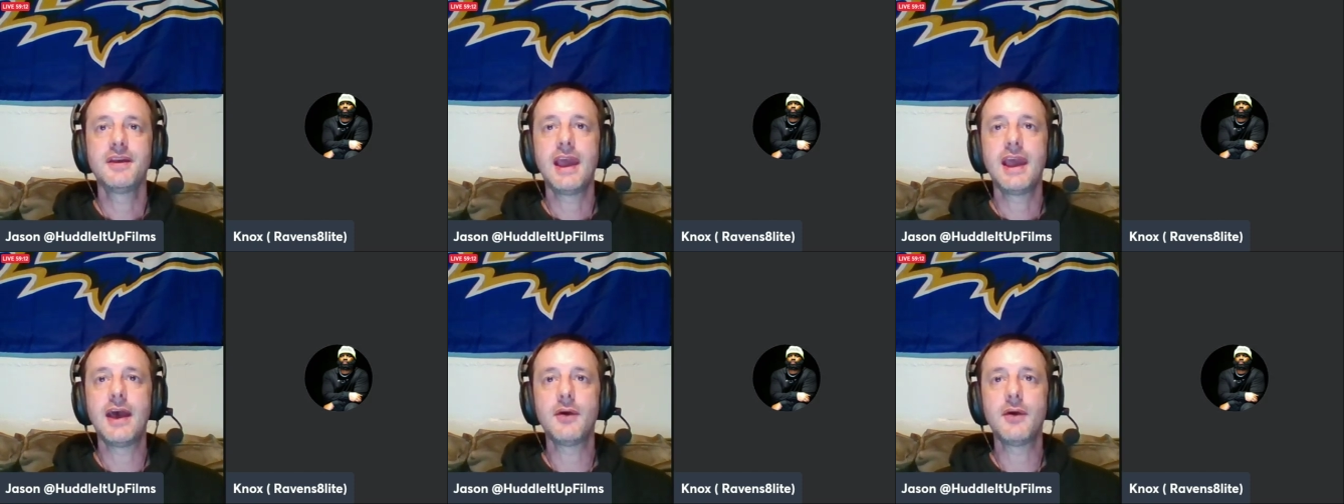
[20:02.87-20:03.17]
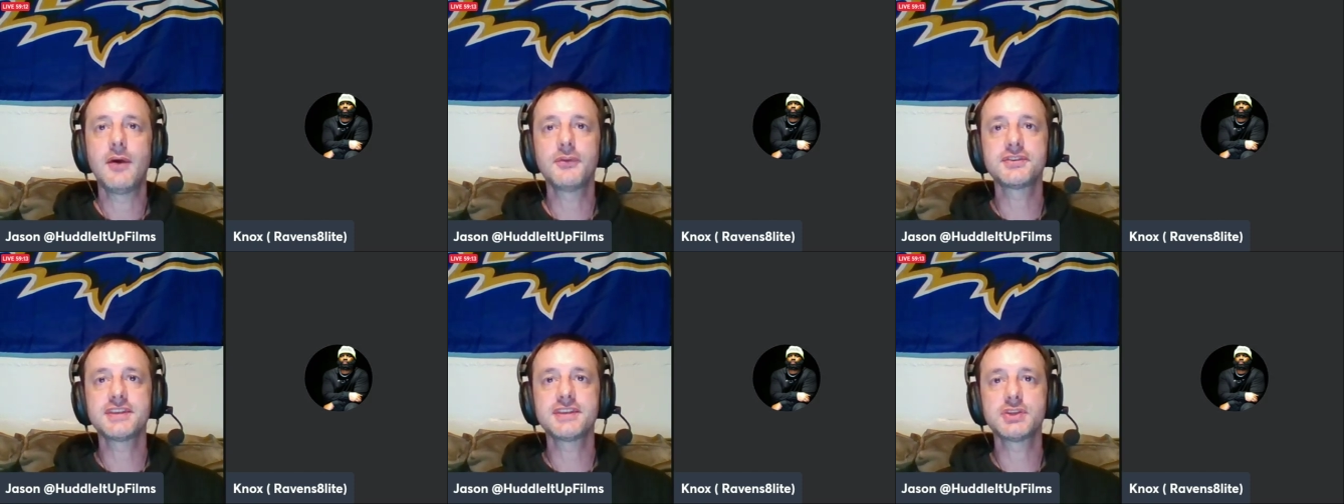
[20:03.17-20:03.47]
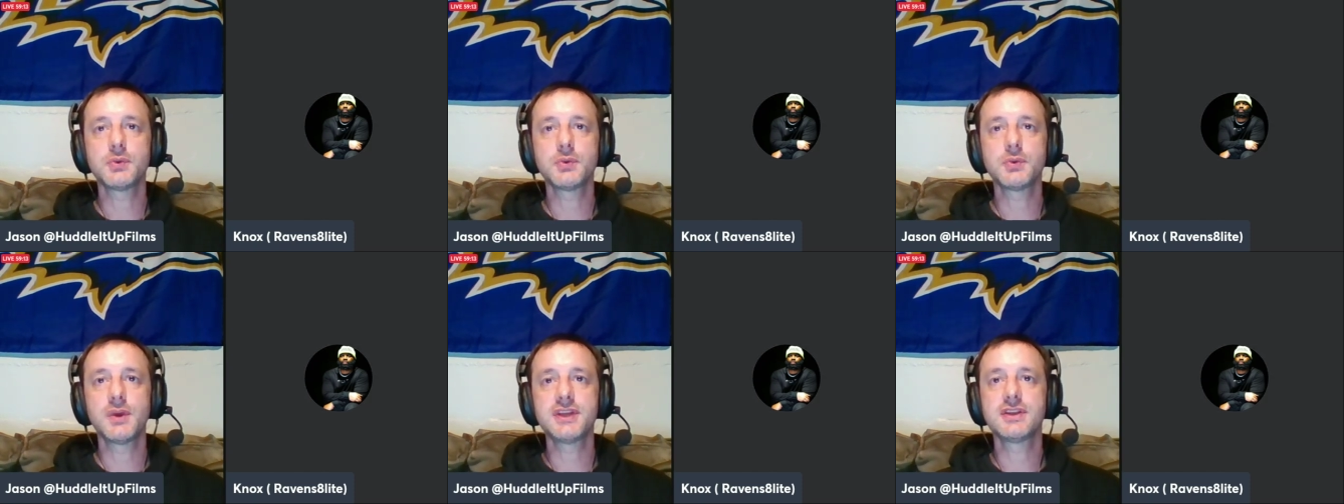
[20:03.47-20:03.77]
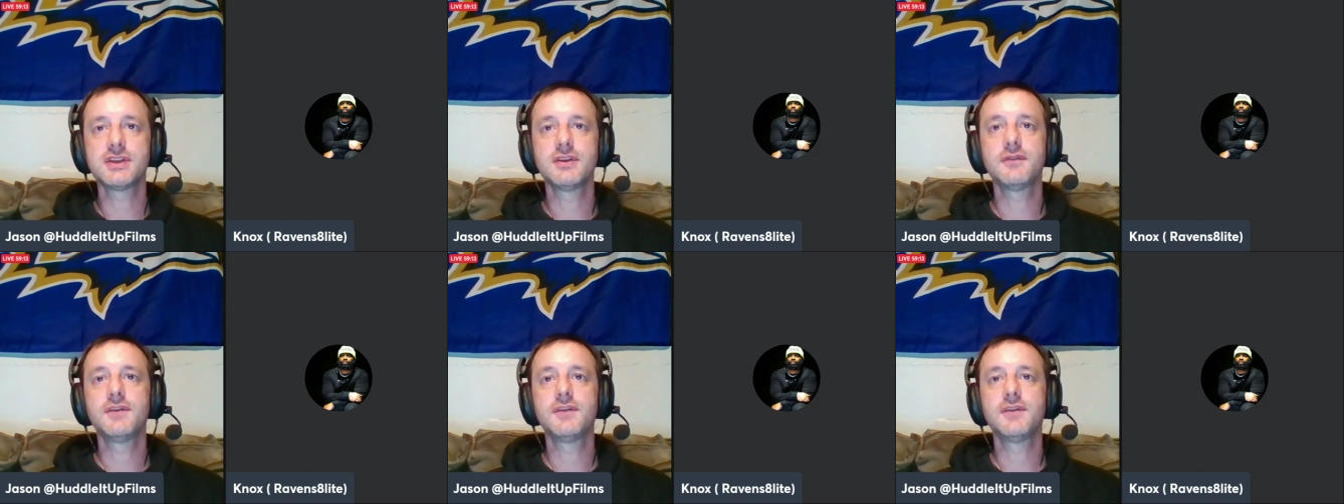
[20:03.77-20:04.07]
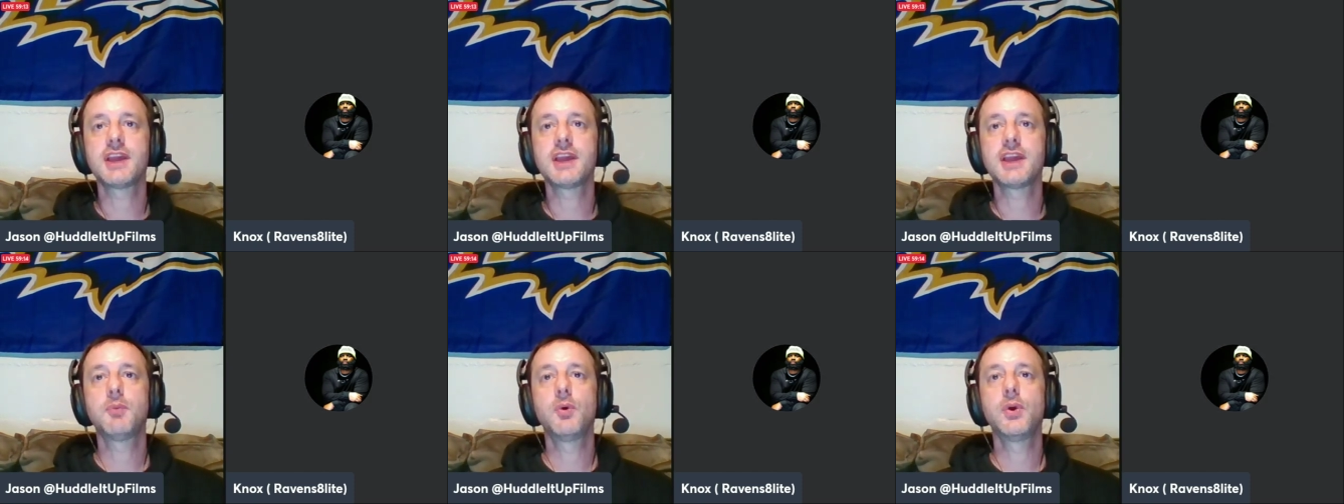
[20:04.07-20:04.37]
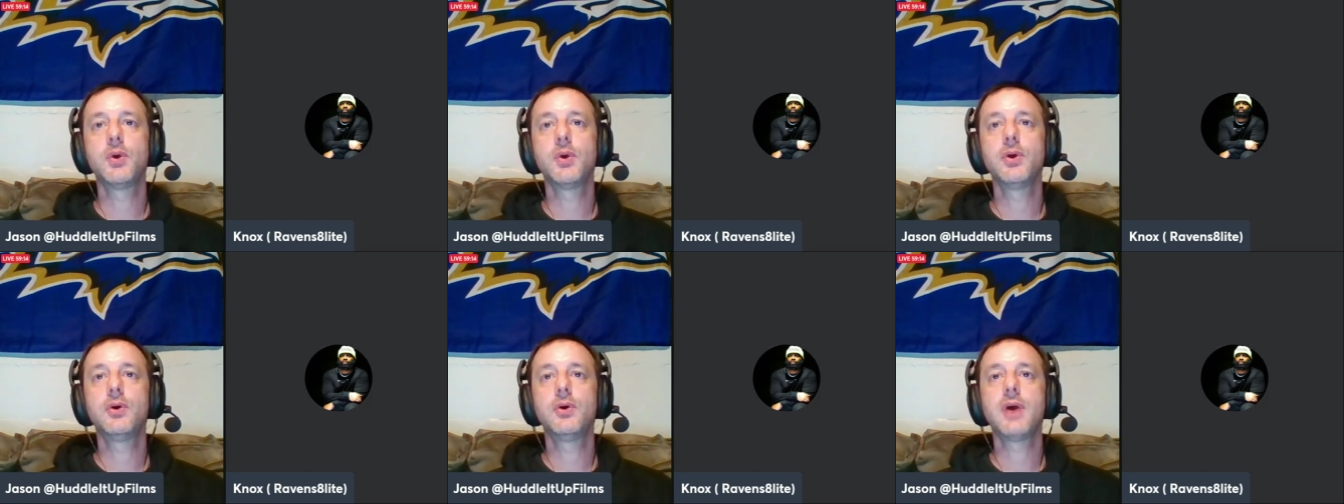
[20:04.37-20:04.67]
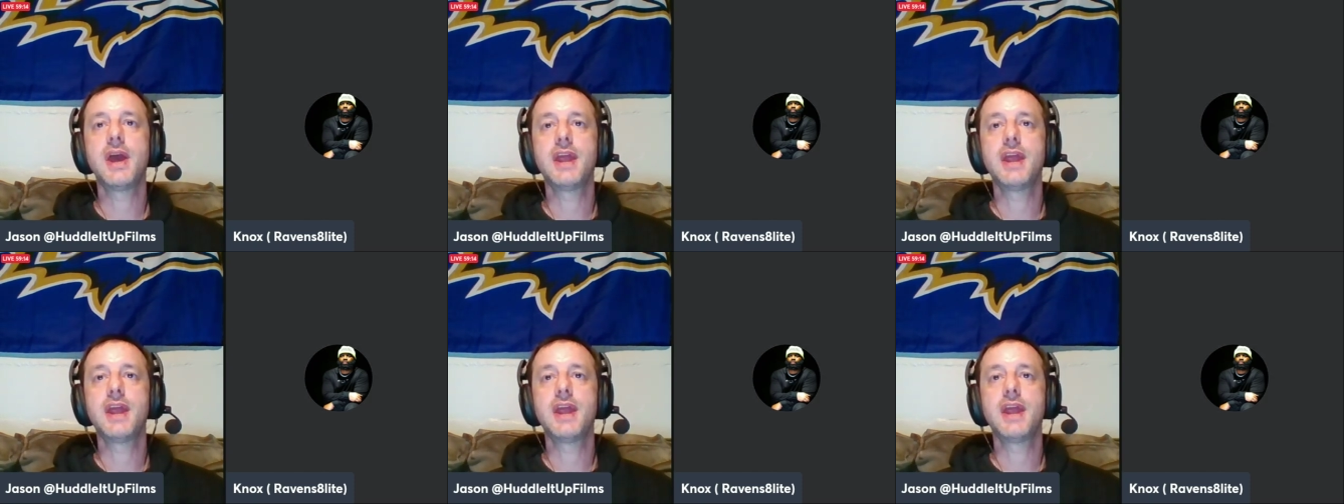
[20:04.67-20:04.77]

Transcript: health situation of Nick Boyle,